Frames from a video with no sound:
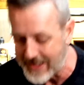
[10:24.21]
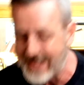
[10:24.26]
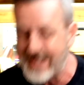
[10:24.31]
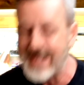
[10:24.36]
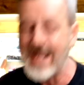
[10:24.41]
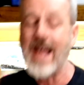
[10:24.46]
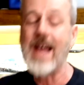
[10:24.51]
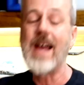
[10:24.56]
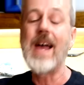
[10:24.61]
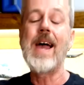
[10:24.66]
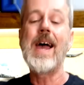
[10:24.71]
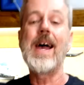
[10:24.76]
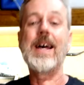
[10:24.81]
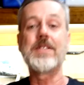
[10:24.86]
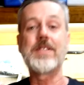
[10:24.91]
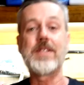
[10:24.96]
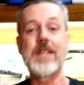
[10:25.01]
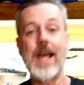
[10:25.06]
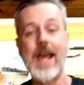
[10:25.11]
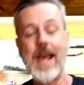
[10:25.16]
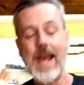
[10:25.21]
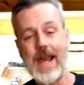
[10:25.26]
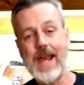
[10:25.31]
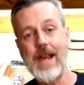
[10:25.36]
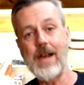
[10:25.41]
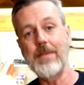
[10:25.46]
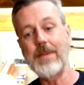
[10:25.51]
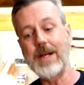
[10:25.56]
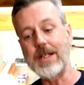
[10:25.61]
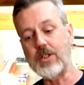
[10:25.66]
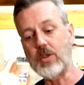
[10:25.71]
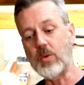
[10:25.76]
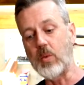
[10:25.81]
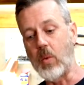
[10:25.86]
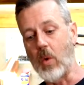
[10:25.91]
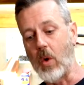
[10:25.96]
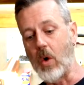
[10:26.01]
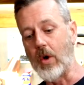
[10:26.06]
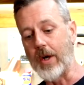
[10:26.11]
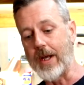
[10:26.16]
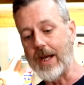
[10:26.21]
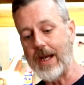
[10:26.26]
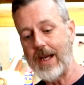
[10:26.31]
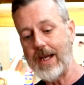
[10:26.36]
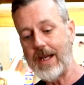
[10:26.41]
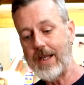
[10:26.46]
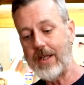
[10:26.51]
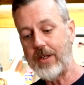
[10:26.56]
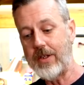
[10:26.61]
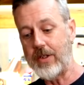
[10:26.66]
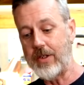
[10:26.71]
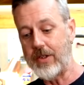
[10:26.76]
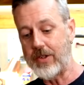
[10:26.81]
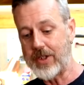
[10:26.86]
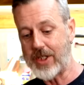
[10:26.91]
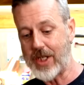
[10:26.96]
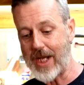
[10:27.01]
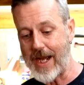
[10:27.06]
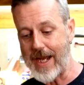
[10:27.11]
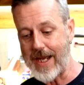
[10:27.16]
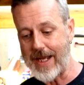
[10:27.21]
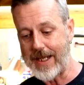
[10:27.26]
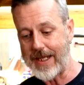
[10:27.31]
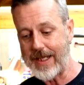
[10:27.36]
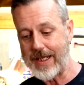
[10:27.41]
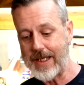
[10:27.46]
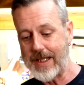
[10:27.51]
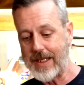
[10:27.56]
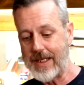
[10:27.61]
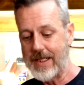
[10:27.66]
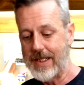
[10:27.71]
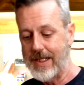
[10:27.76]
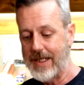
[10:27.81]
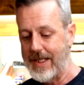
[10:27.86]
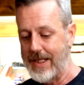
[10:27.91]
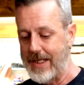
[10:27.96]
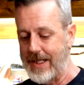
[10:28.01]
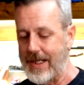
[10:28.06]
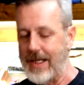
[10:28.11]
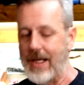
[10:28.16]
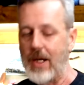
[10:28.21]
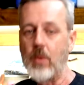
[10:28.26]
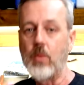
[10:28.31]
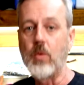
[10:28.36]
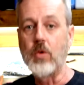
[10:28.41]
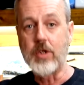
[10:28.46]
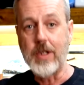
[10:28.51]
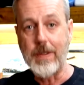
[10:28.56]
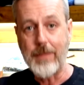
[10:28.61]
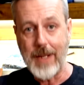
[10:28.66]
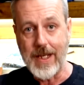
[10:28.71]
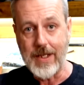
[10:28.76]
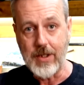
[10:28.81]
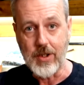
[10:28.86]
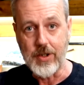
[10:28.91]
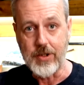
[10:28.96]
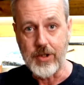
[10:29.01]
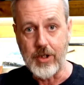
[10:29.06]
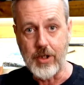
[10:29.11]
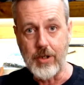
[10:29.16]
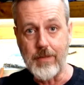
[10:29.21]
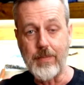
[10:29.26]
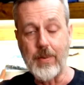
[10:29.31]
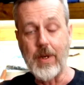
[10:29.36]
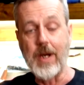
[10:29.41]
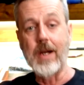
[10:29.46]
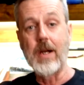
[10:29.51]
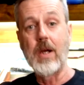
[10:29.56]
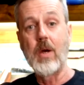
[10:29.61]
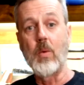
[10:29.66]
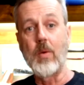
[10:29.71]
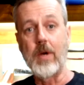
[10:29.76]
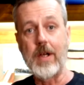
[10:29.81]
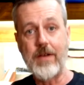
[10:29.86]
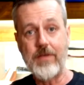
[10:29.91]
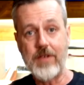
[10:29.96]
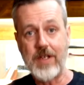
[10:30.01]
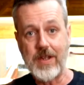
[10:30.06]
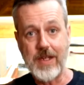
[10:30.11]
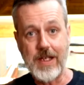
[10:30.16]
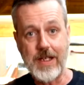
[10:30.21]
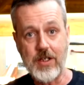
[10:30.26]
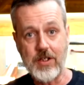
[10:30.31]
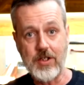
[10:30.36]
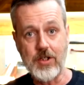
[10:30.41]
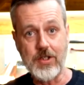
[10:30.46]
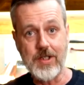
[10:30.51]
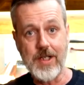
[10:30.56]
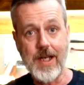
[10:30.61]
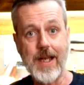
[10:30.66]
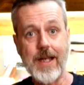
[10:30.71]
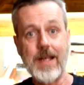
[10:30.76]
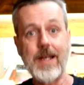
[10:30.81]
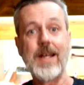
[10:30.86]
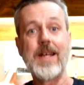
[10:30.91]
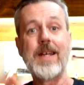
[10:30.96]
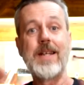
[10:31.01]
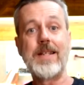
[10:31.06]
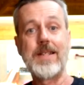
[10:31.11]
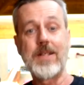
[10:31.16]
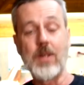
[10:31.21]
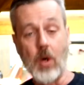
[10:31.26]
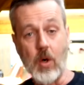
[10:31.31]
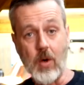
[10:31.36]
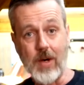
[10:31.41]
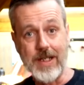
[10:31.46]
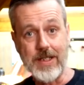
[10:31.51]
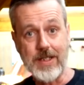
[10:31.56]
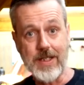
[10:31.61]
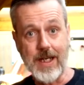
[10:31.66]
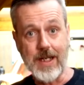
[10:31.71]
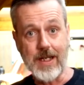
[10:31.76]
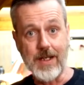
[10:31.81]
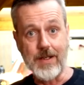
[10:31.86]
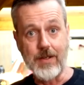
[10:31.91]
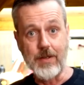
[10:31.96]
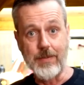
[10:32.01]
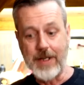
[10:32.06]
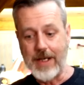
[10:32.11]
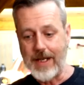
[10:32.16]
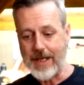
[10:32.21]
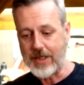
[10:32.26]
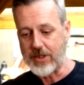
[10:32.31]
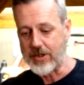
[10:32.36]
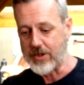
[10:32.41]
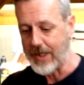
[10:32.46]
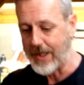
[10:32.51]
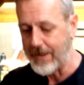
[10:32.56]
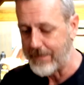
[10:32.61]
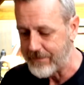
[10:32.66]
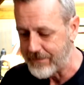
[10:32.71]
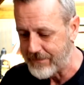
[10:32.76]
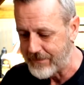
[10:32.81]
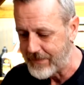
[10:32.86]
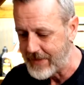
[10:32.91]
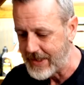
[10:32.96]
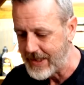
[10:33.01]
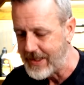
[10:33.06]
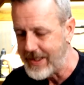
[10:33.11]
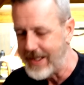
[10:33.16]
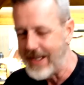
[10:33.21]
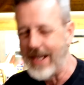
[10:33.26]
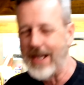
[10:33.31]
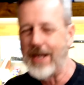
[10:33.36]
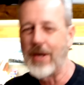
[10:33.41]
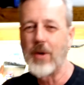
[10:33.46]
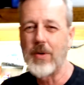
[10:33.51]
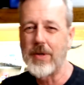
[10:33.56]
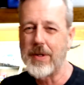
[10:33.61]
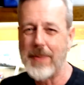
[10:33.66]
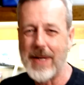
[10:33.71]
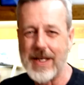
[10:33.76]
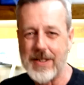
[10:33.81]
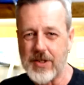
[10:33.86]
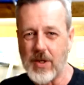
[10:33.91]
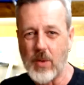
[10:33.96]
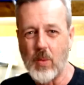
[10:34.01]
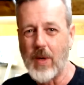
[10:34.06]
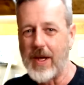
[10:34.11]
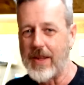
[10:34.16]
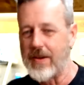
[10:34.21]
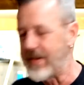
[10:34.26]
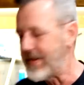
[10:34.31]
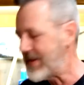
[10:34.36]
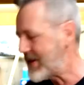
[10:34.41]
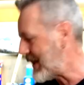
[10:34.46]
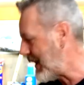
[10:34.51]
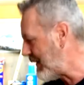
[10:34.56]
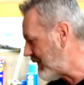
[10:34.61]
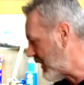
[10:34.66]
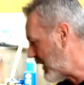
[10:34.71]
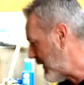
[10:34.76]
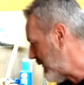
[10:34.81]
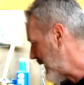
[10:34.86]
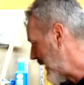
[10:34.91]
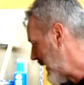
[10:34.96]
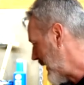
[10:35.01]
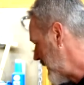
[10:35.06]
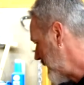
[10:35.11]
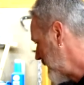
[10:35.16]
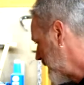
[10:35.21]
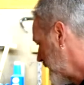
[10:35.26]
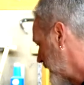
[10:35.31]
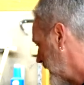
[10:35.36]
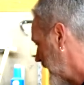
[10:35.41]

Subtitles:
Now, as to how much water you take will depend on you, but whatever you think you should take, always take a little bit extra. It all depends on weather and stuff like that.